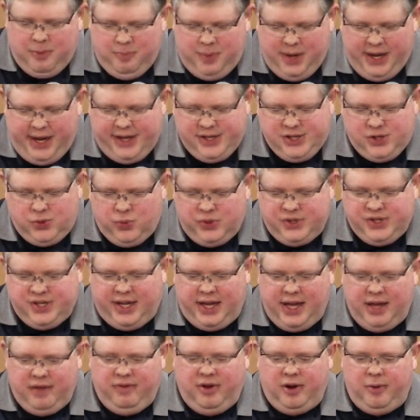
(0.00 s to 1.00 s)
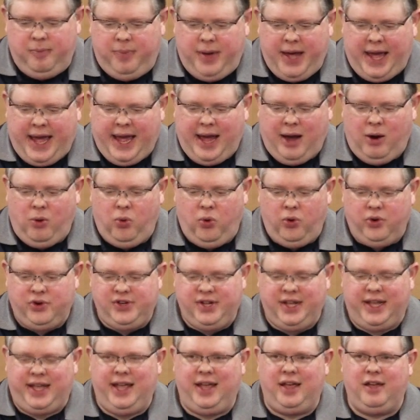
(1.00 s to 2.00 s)
beast was given power
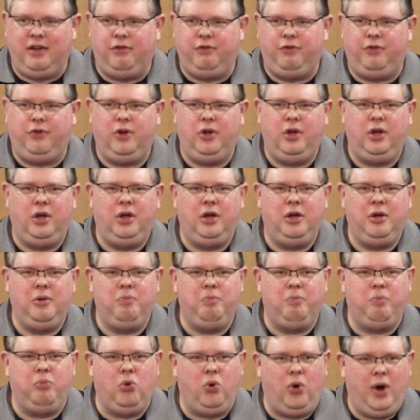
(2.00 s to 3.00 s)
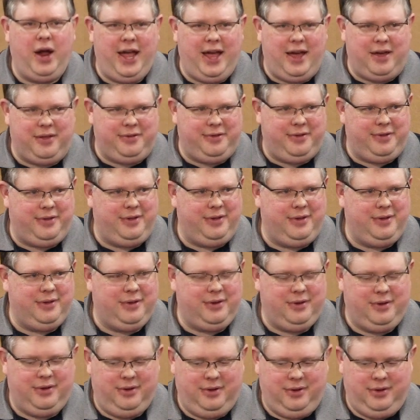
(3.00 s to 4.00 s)
to give breath
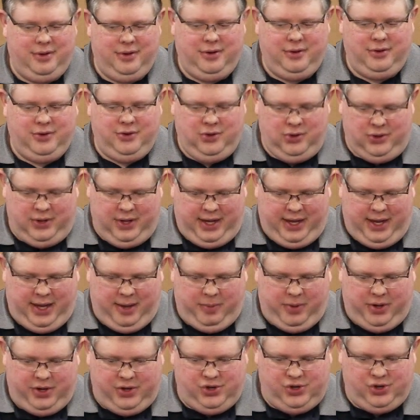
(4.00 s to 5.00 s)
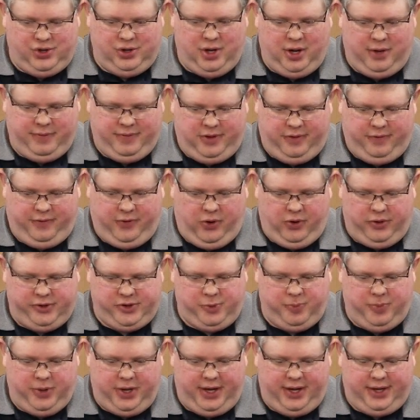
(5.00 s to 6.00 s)
to the image of the
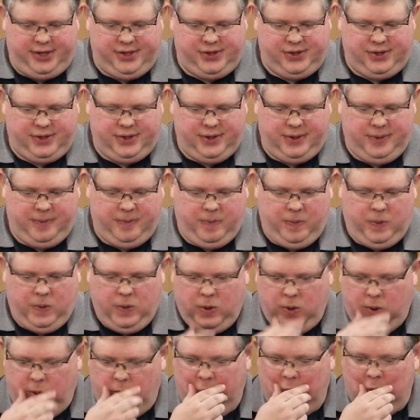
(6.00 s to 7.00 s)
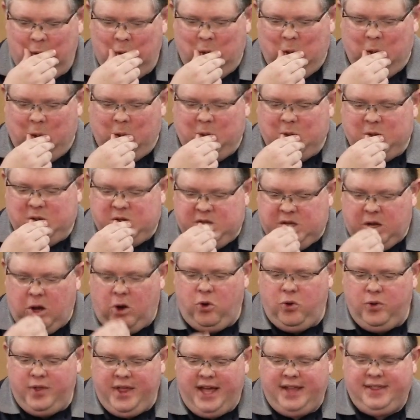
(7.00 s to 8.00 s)
first beast,
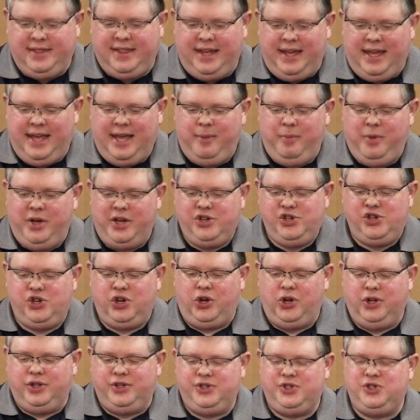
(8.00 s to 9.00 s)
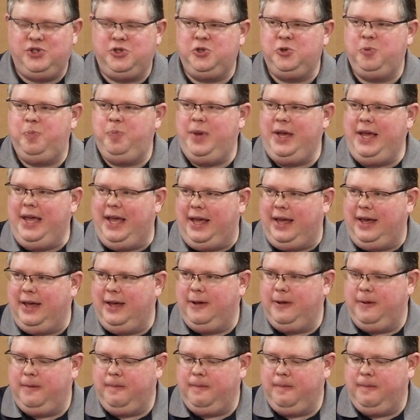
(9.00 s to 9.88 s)
so that the image could speak